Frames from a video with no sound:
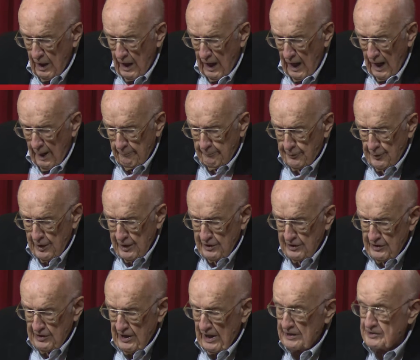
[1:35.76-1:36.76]

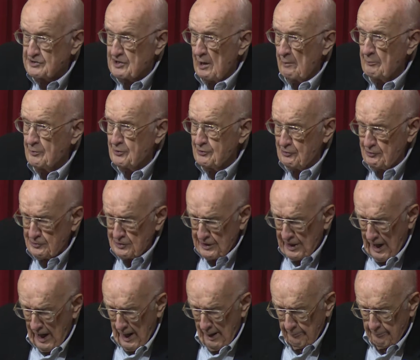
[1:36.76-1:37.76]
operated at Templeton
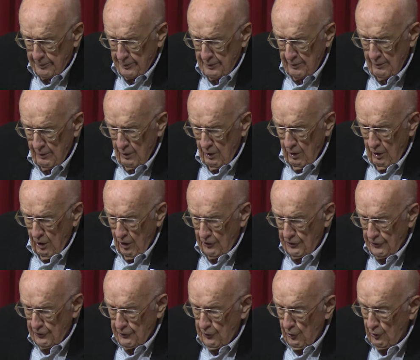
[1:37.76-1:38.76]
Gap on
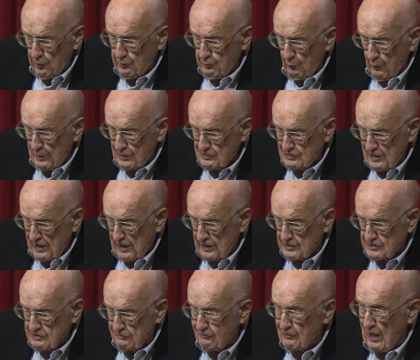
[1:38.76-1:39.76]
the northwest
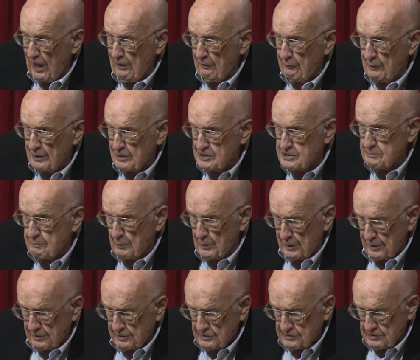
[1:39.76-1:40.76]
edge of Colorado
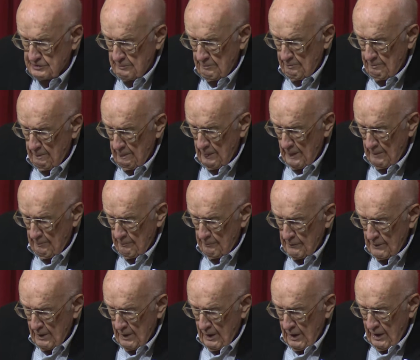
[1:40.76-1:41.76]
Springs.
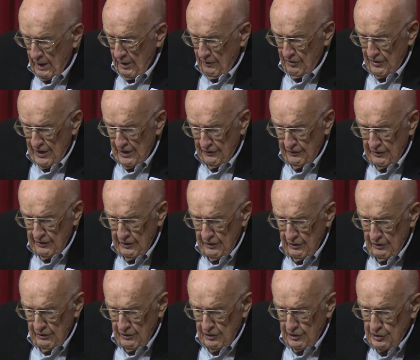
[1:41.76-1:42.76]

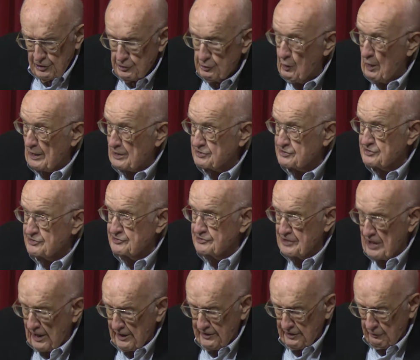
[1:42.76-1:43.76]
Then the U.S.
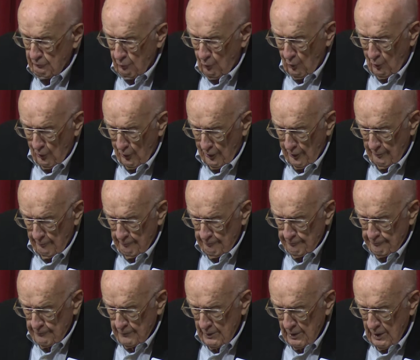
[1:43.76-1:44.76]
not at war.
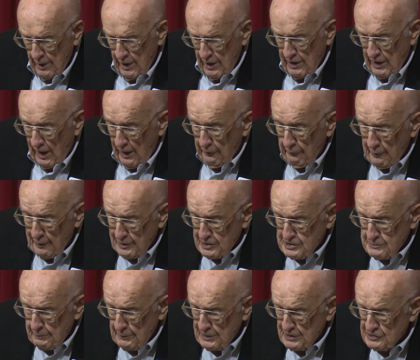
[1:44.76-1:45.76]
Colorado
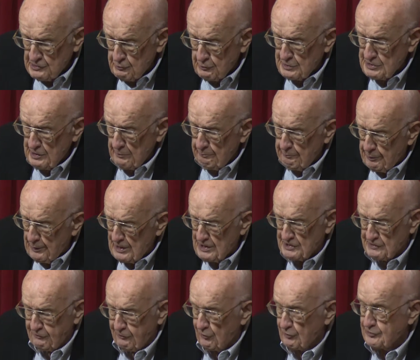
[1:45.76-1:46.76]
Springs was a
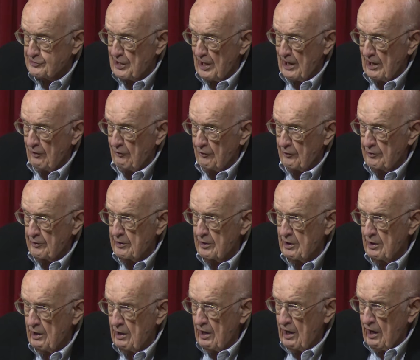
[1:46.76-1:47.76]
peaceful town
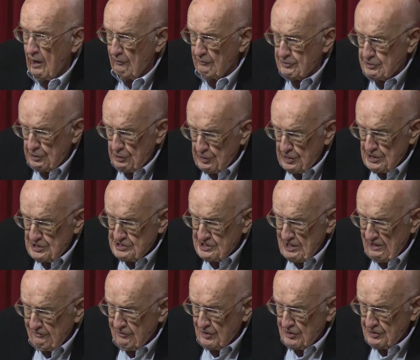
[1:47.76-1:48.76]
of
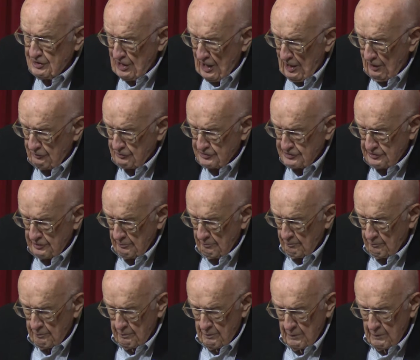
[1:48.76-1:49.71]
37,000